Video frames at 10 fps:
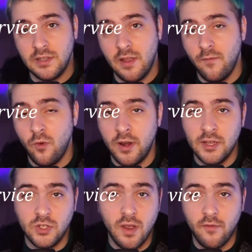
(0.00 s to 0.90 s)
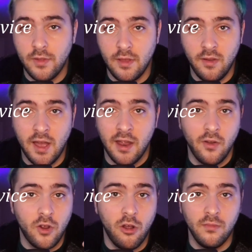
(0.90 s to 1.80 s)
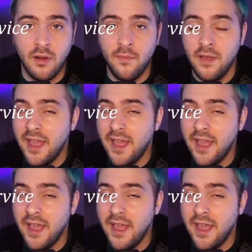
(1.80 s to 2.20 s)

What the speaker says: I have one issue ever with Elgato. I called them up,